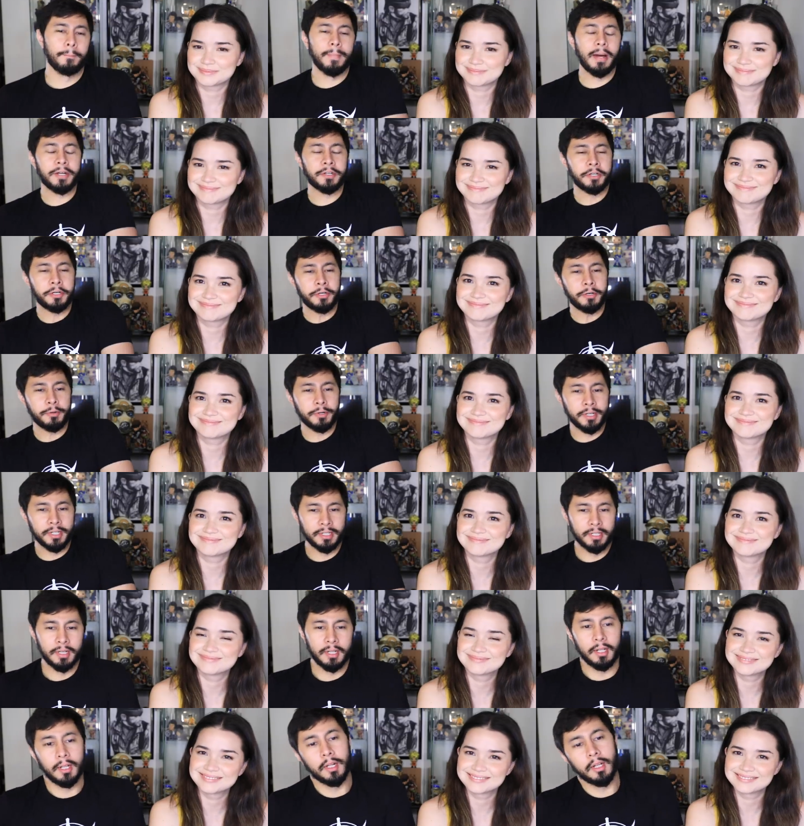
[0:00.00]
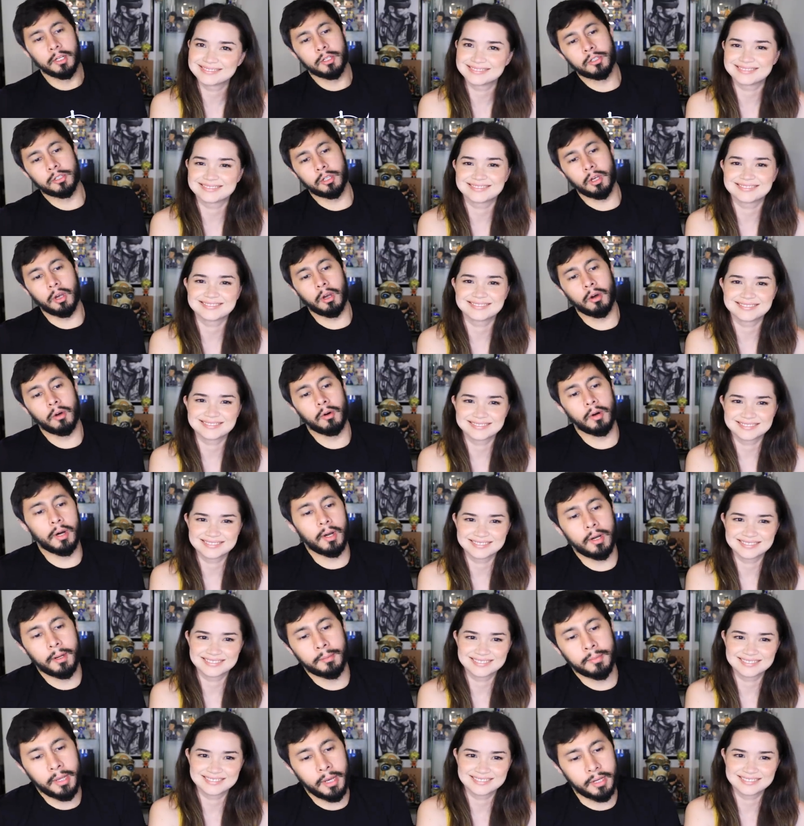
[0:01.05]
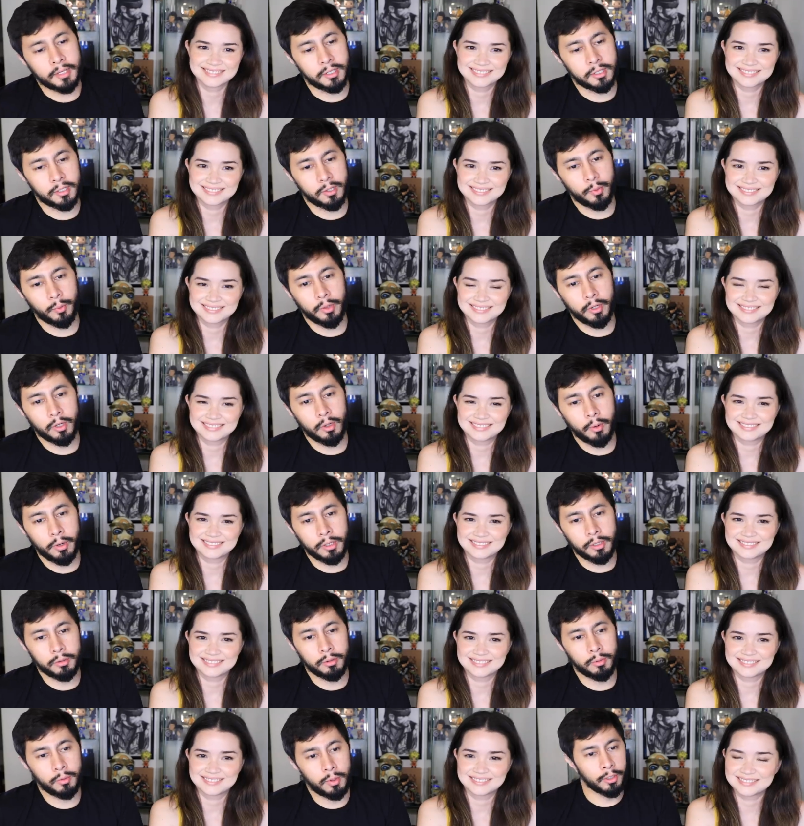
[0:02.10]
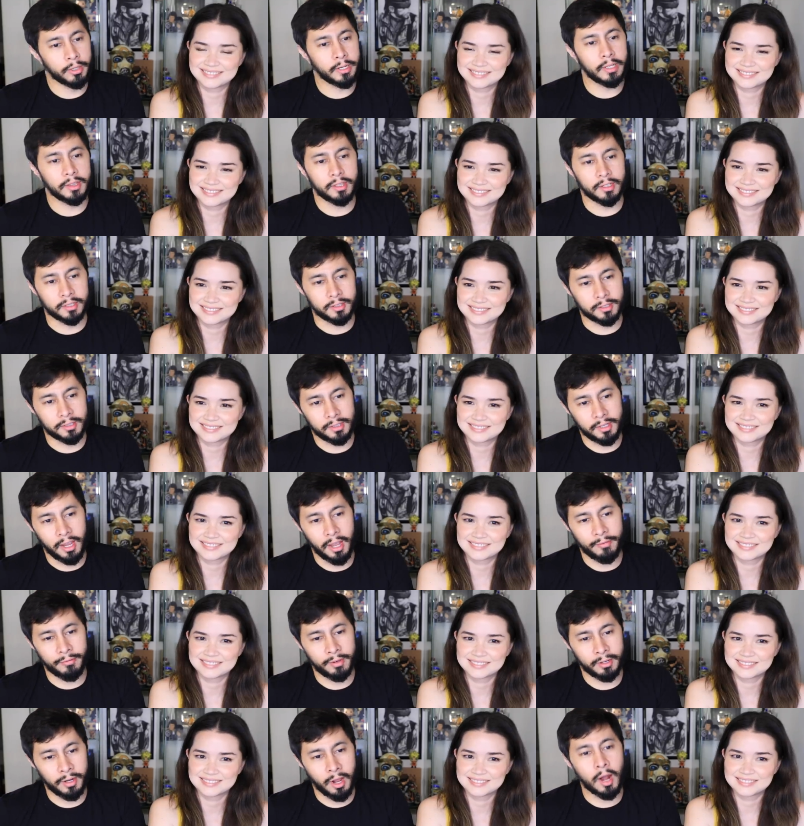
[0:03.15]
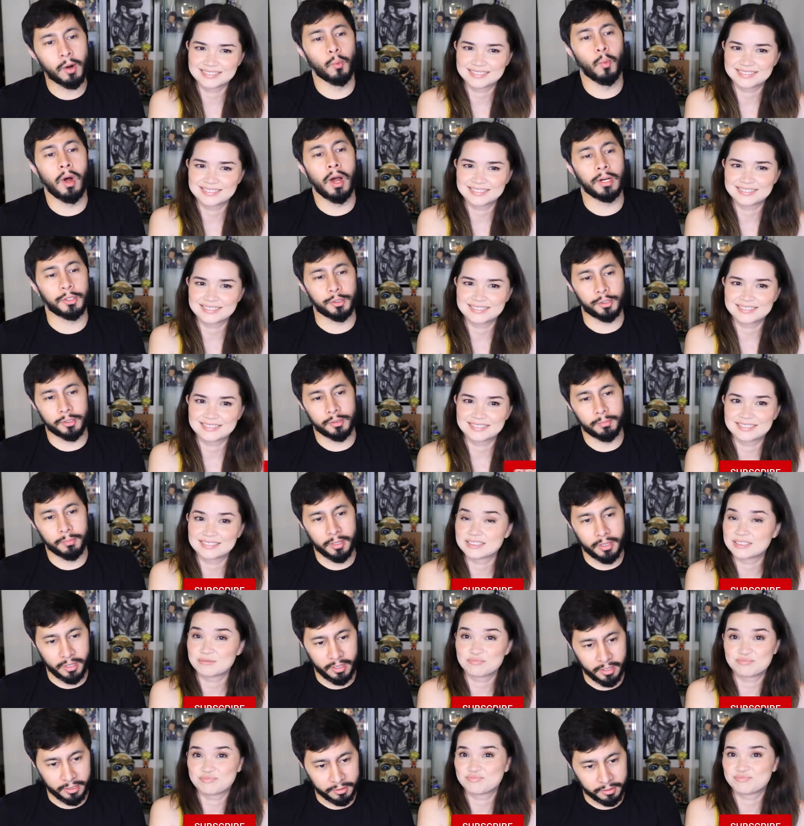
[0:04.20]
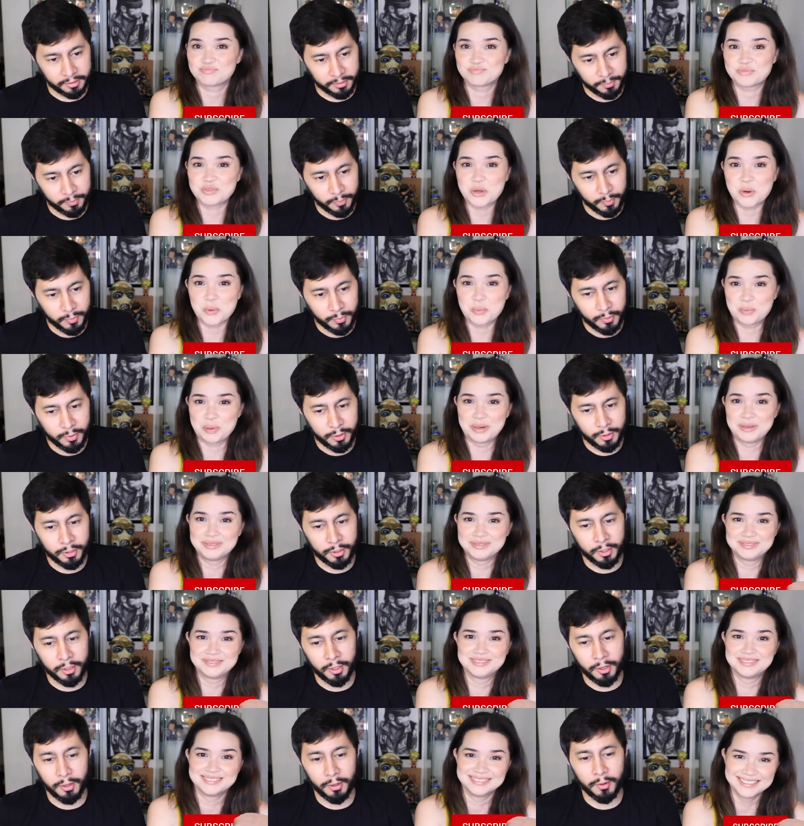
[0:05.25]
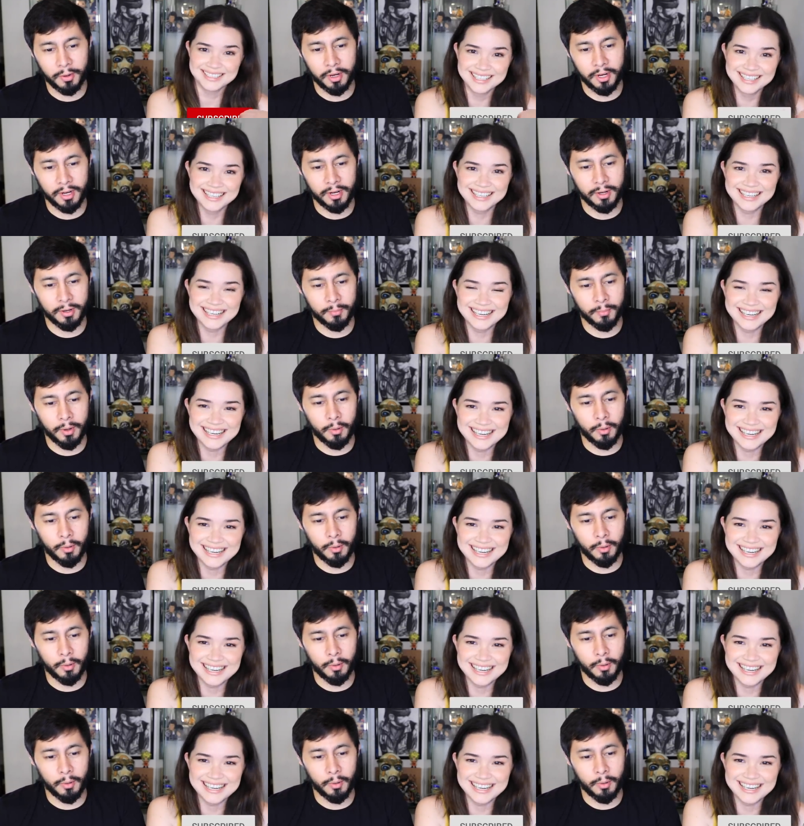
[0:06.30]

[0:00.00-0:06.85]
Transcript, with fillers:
Speaker 1: my dude. So, um, yes, we are going to look at this having not watched Money Heist. Nope. So, uh,